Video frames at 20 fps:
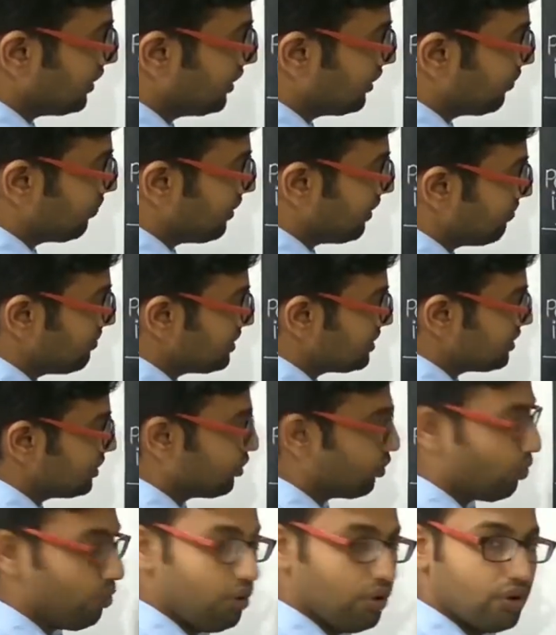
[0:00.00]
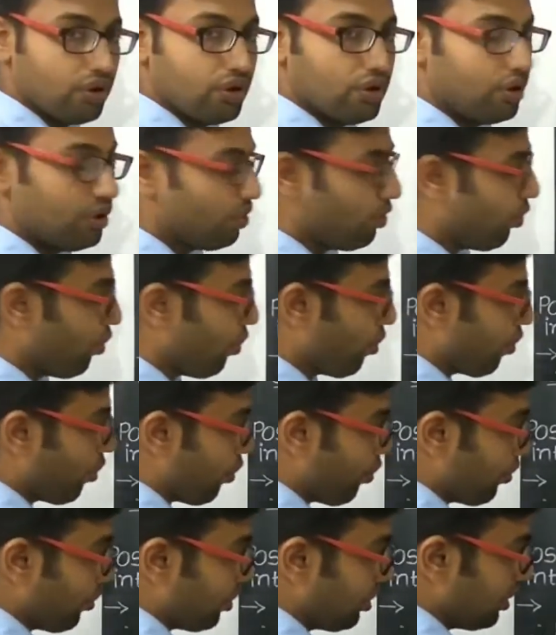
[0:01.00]
it may be 0,
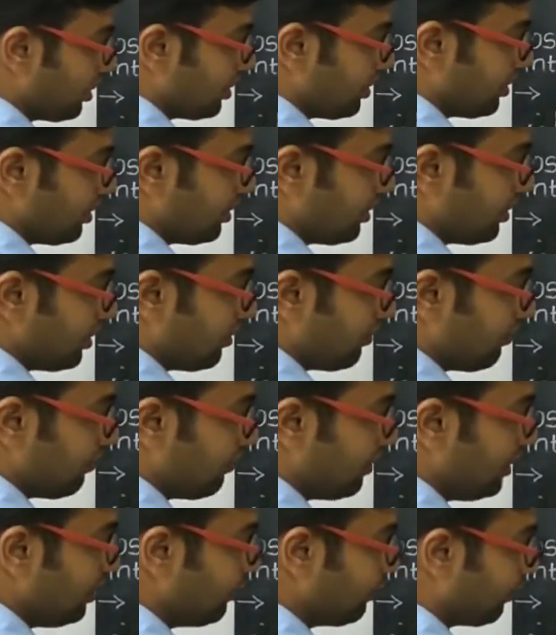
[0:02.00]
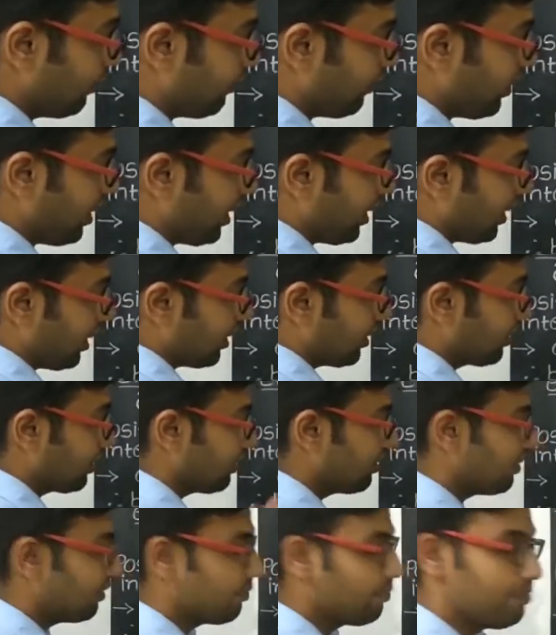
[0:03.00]
or value of r
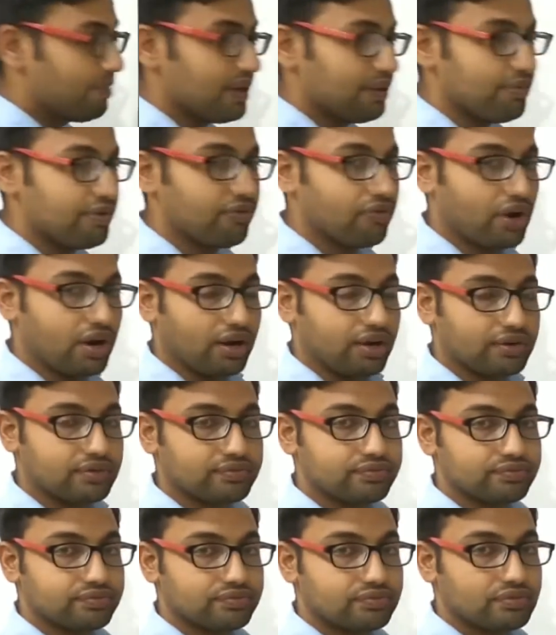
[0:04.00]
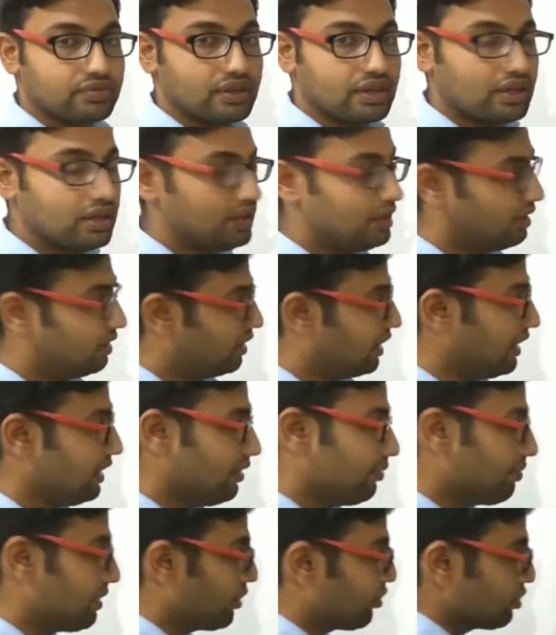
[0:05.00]
may be 1,
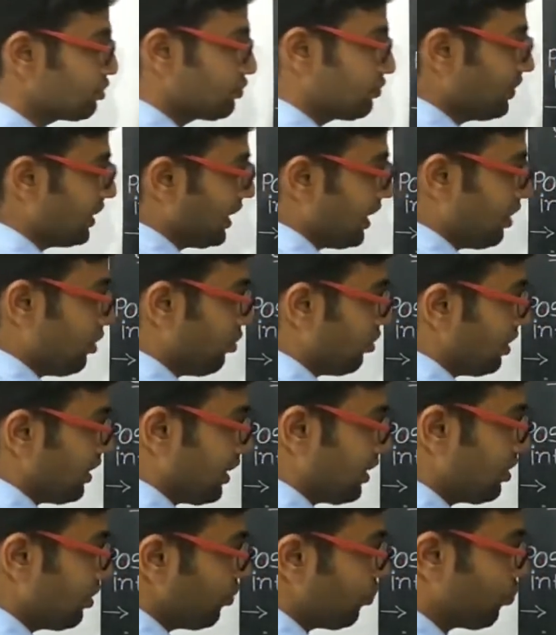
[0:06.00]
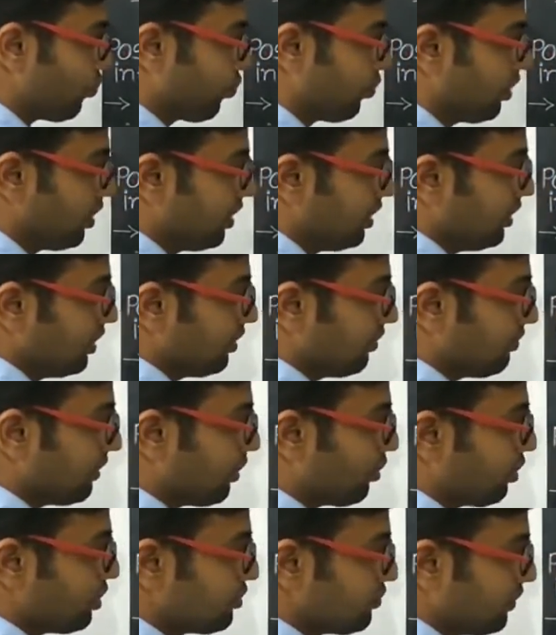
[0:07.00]
right? Because we cannot take 2,
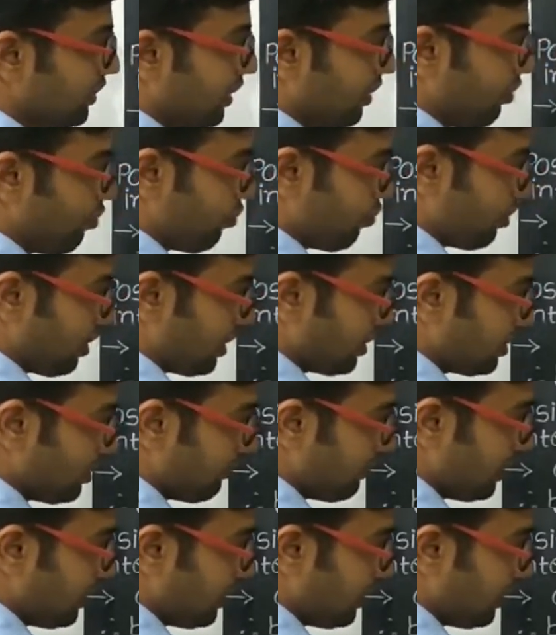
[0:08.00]
because we have to take the